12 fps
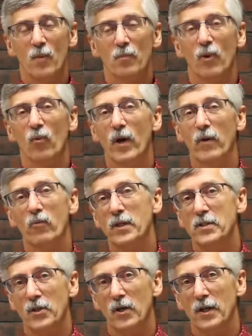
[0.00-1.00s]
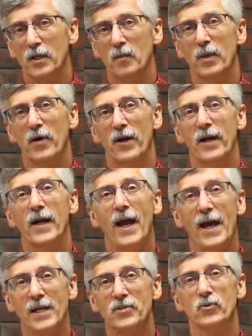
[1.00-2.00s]
But when we talk about a
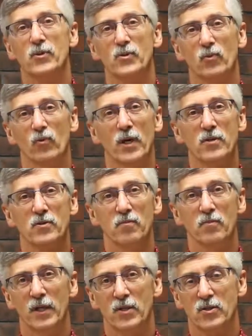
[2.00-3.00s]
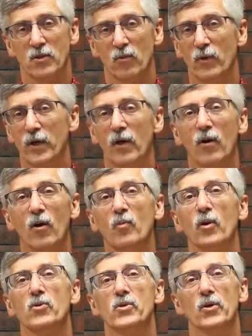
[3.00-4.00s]
hazardous waste mixture, we are
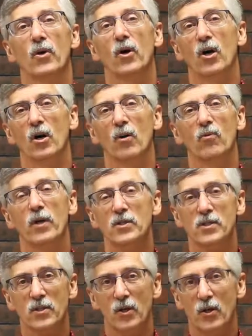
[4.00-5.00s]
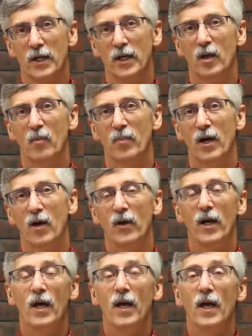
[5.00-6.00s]
almost always talking
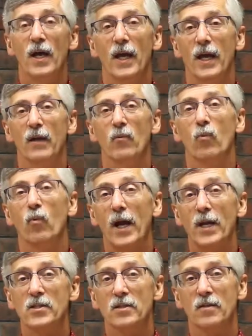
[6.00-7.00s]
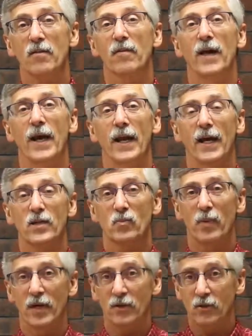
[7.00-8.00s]
about a waste that has
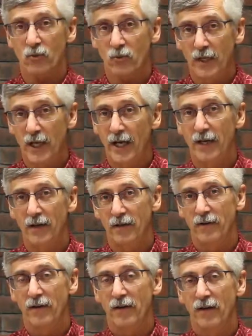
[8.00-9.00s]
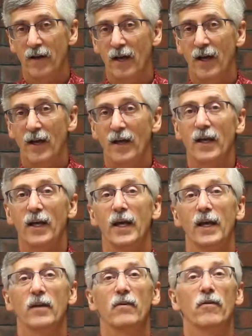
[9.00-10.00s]
been created
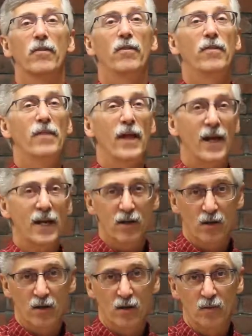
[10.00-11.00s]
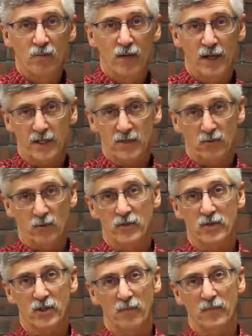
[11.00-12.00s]
and then mixed with
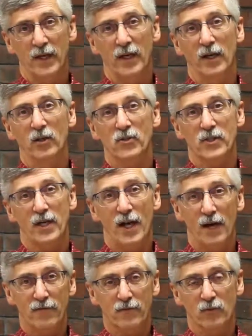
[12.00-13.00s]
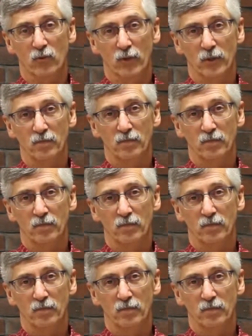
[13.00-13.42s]
something else afterward.